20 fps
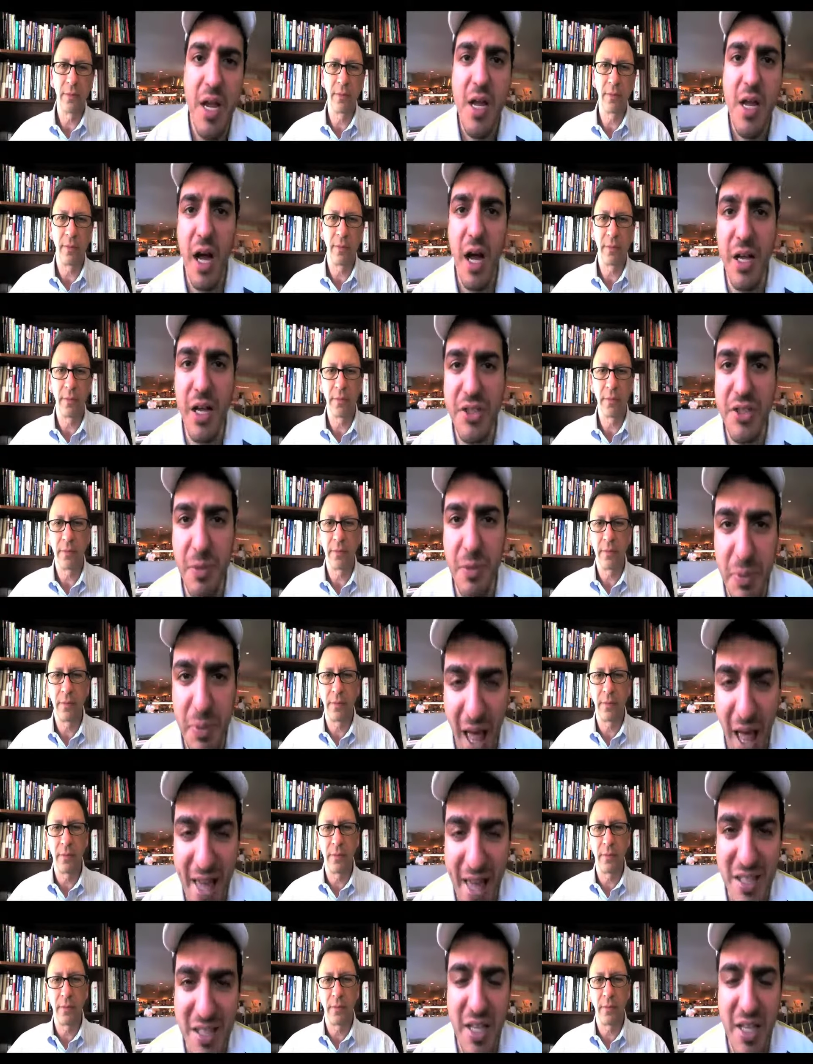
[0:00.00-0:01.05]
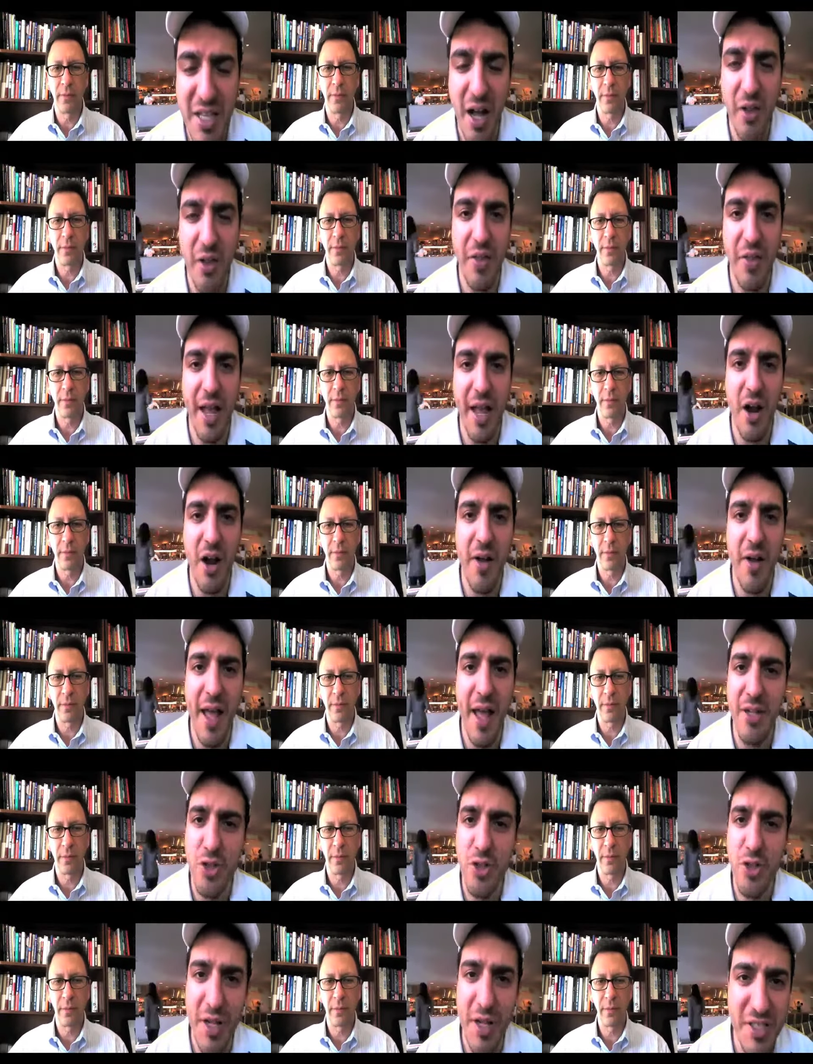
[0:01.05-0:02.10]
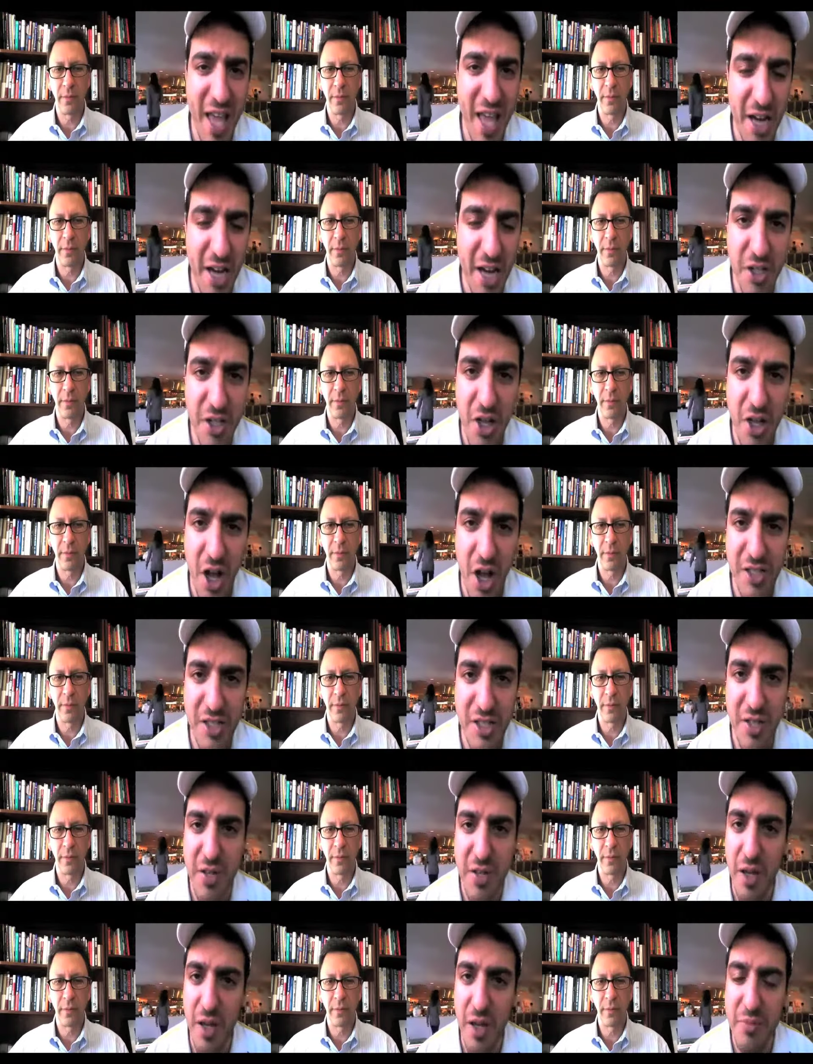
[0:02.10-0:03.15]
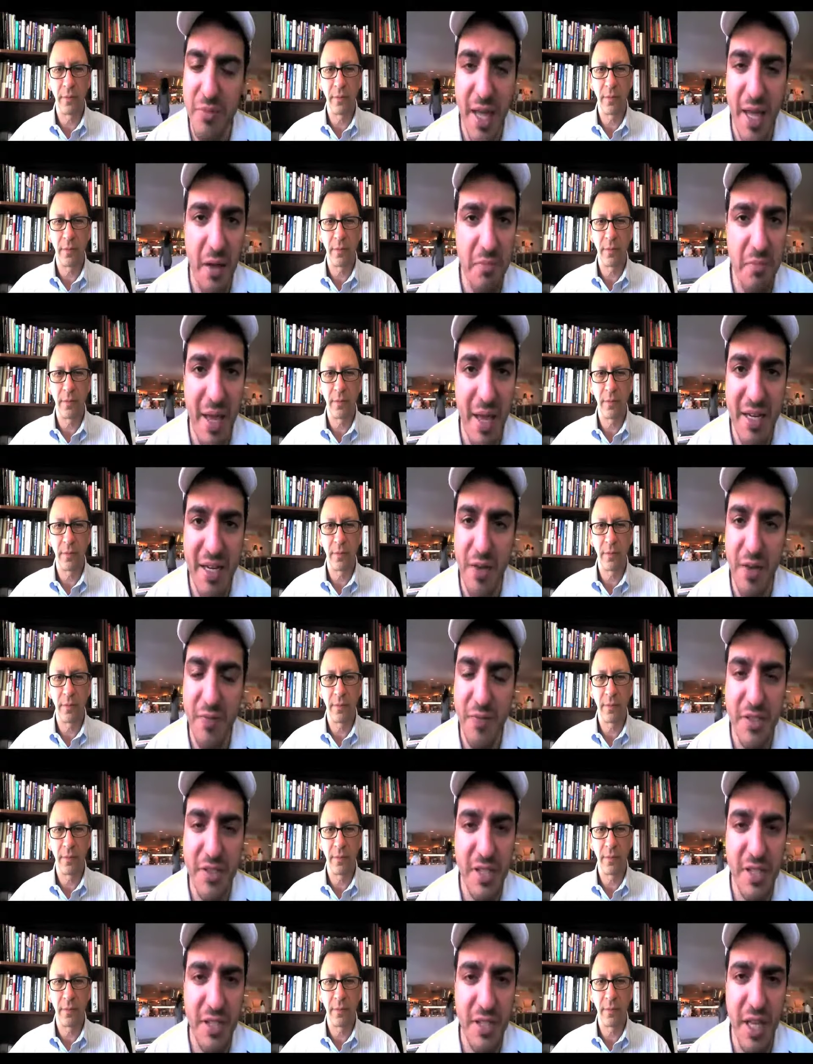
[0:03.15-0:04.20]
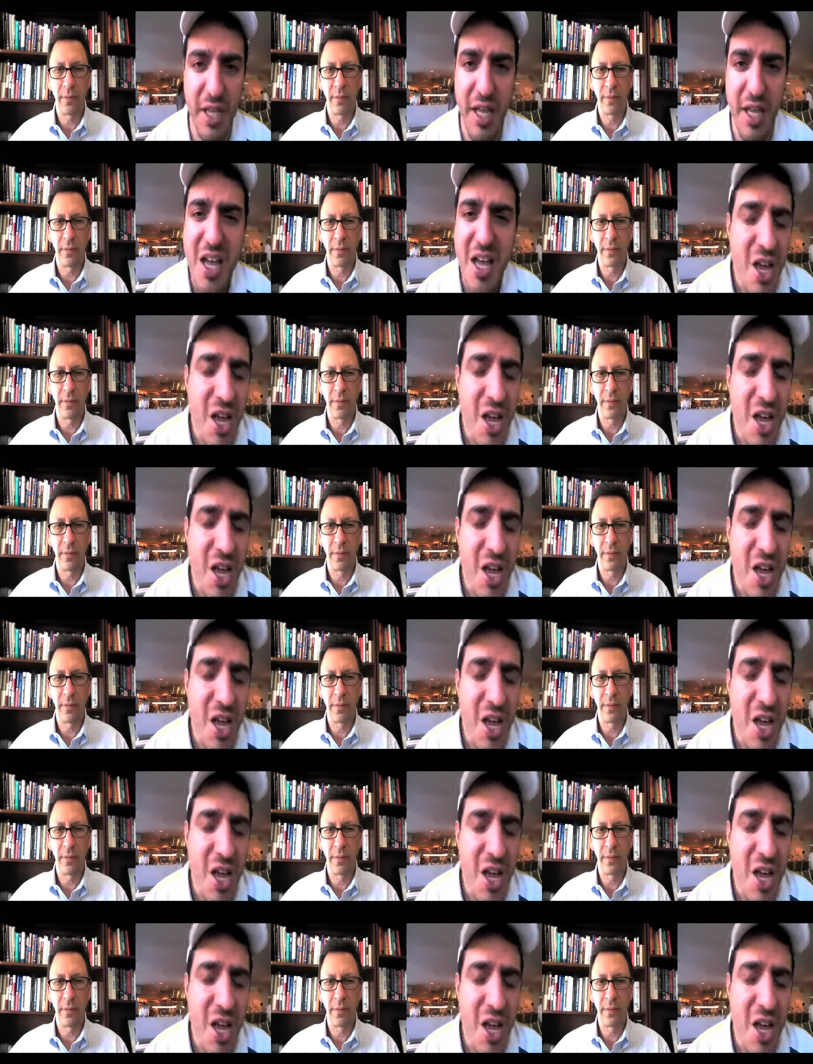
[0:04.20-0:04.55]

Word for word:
Speaker 1: uh, supply is now there, and transaction costs have come down magnificently.